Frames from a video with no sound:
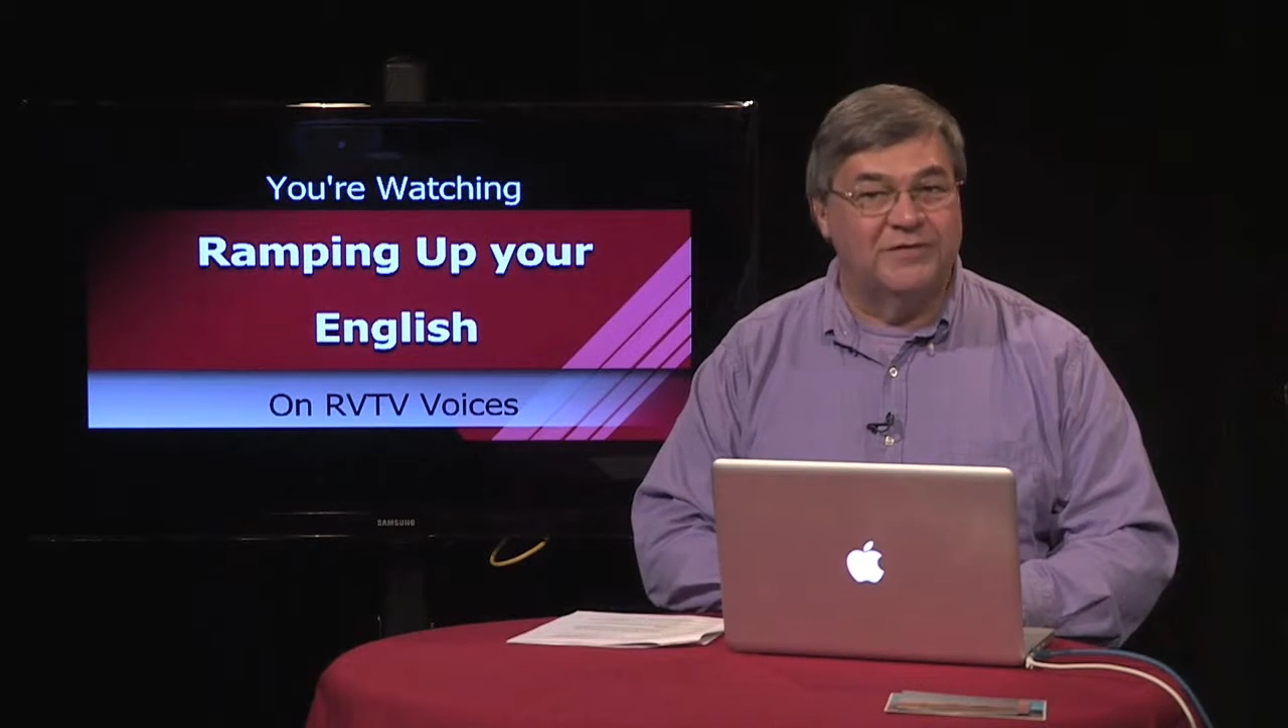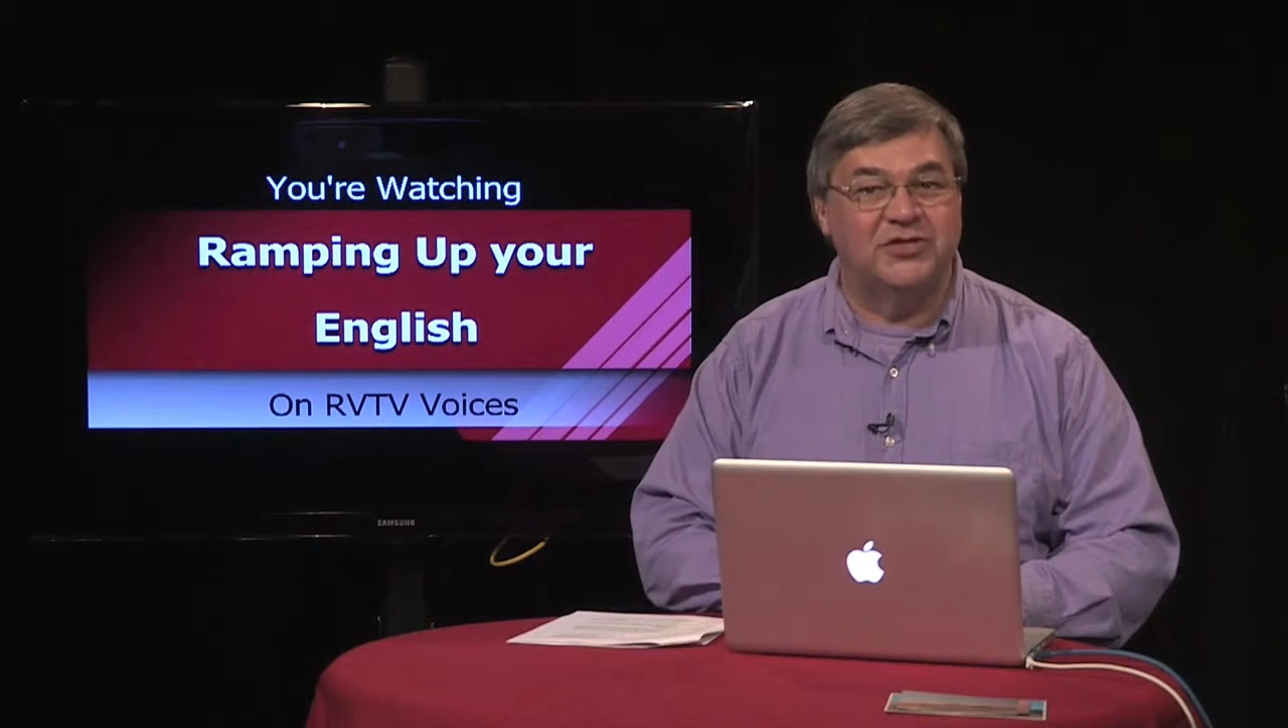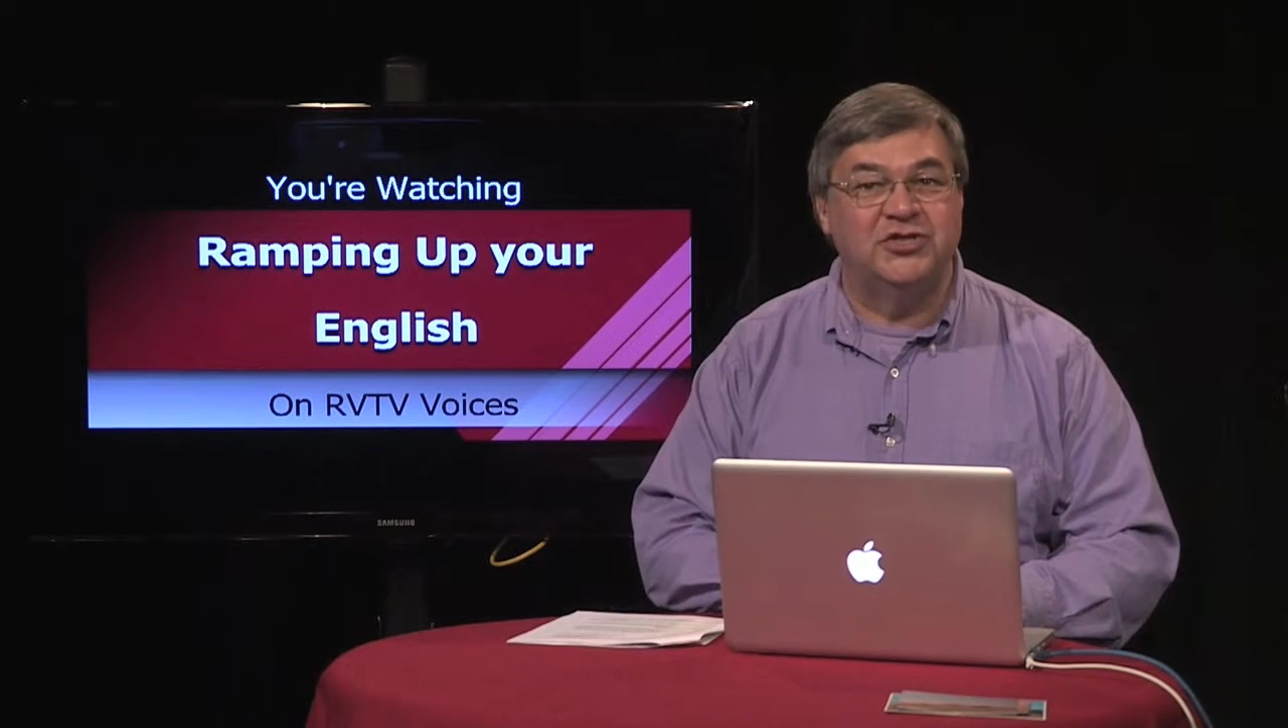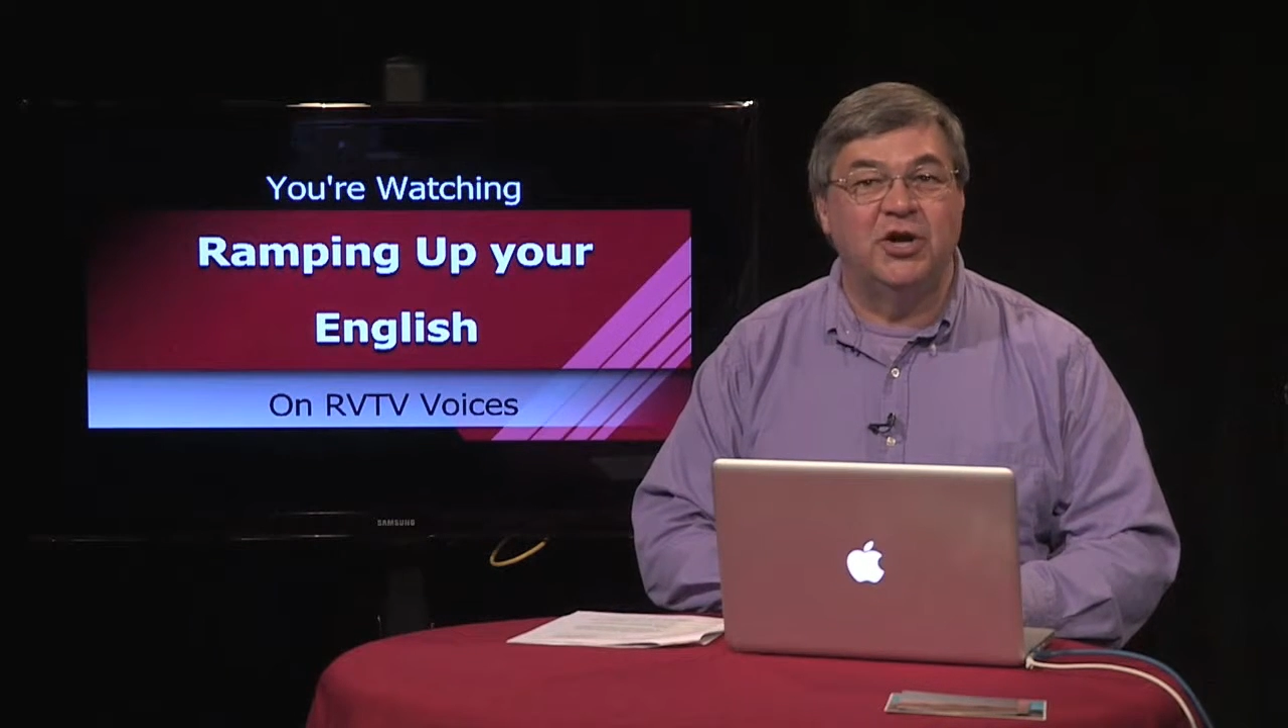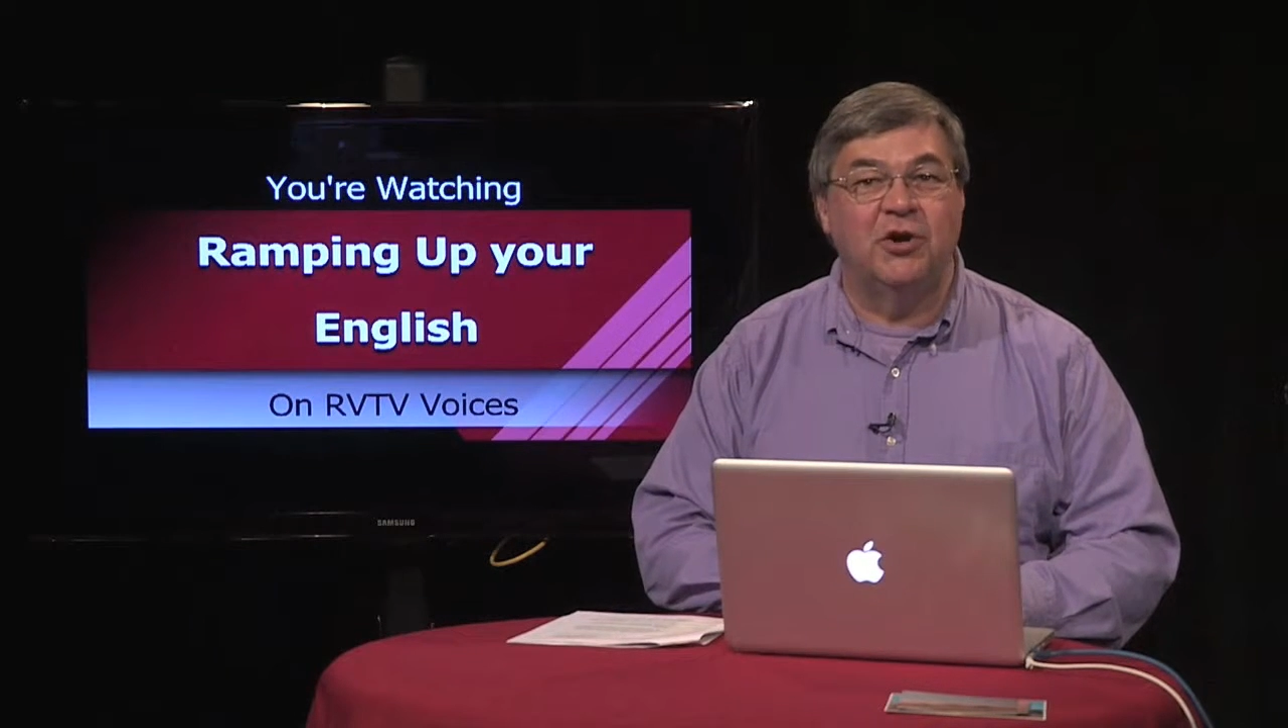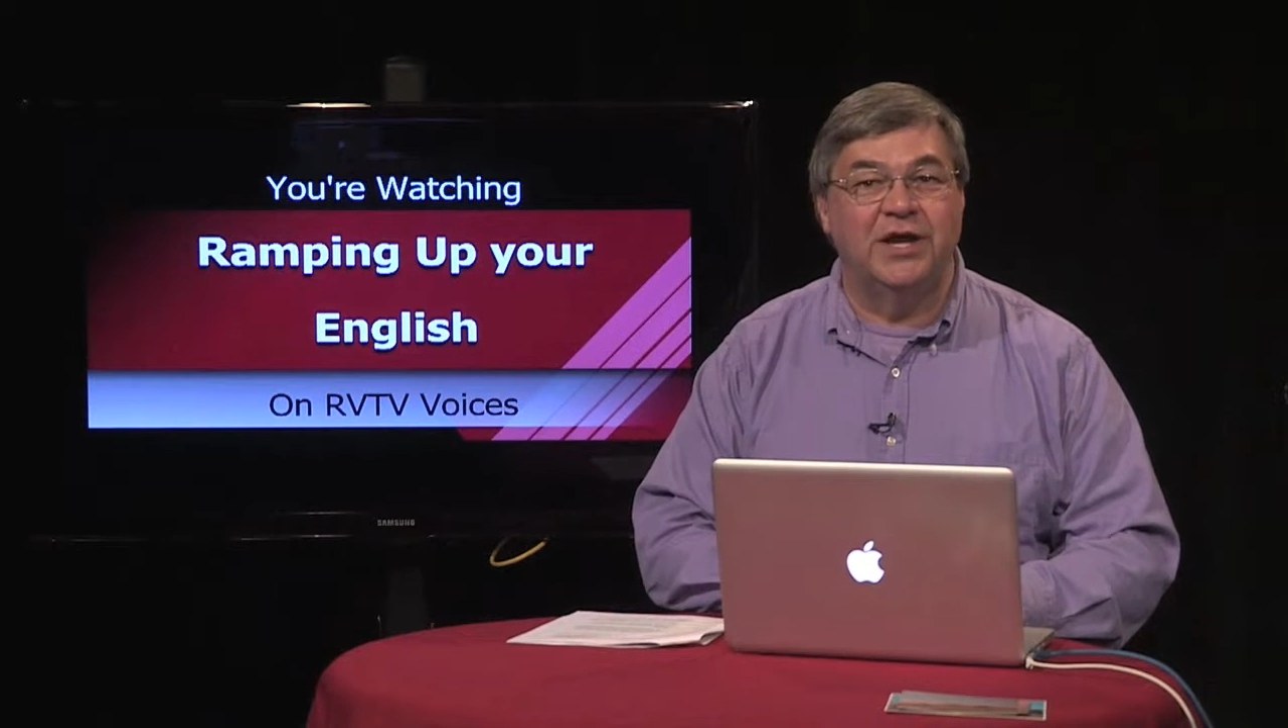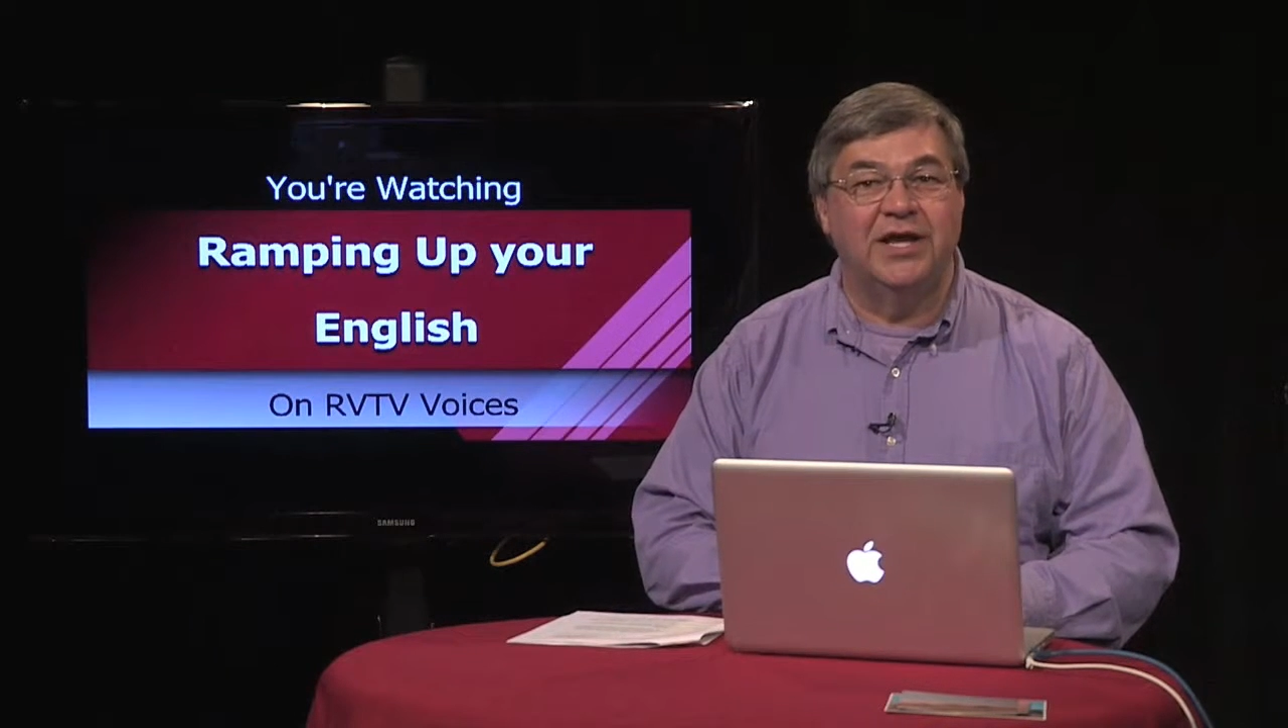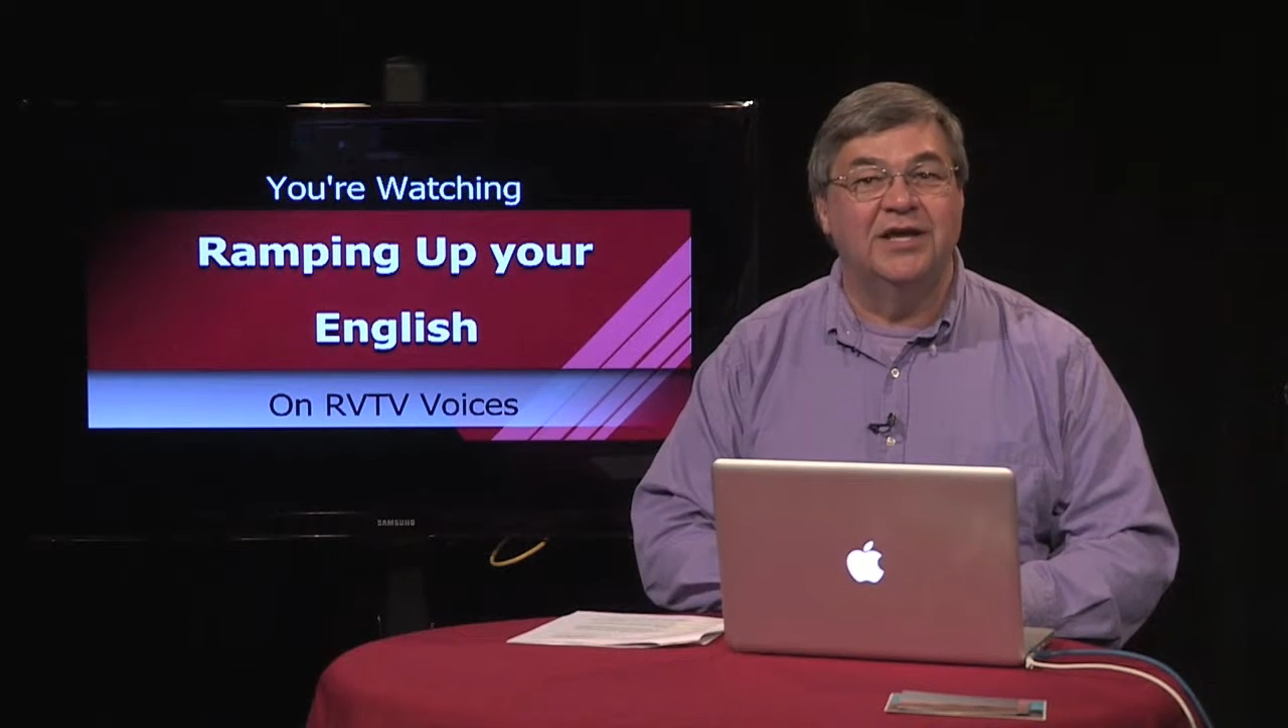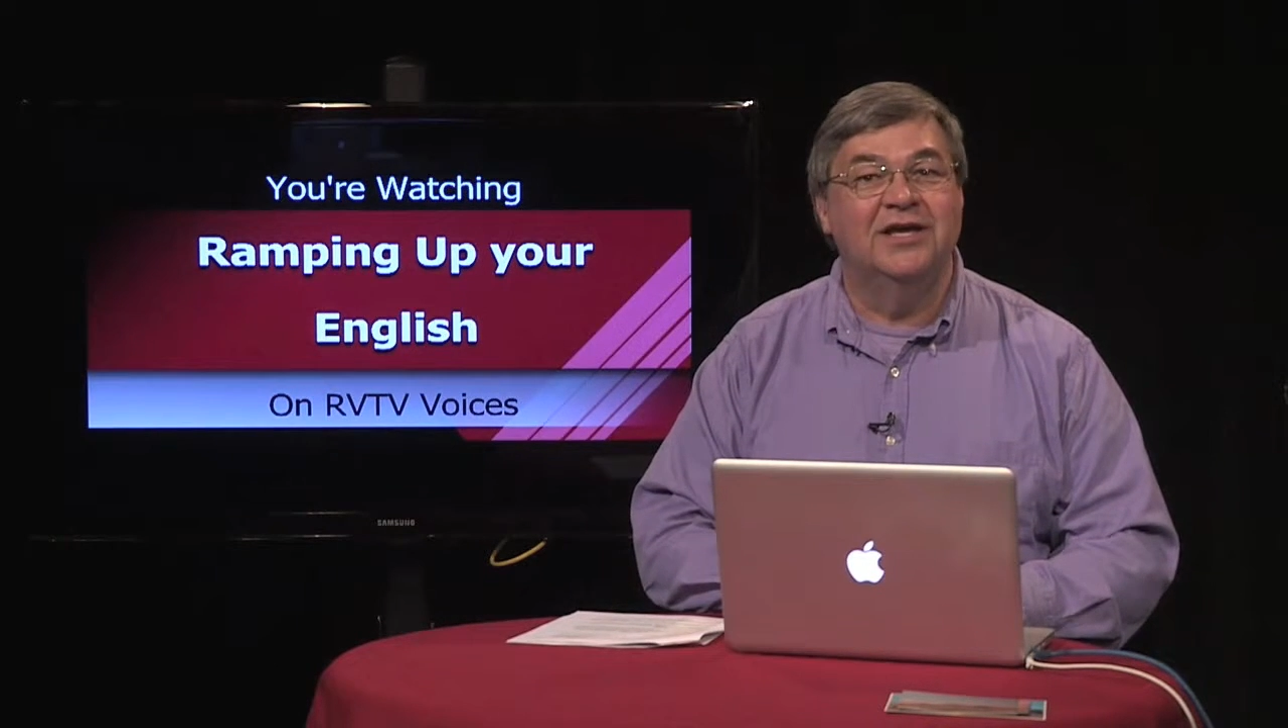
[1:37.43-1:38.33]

its journey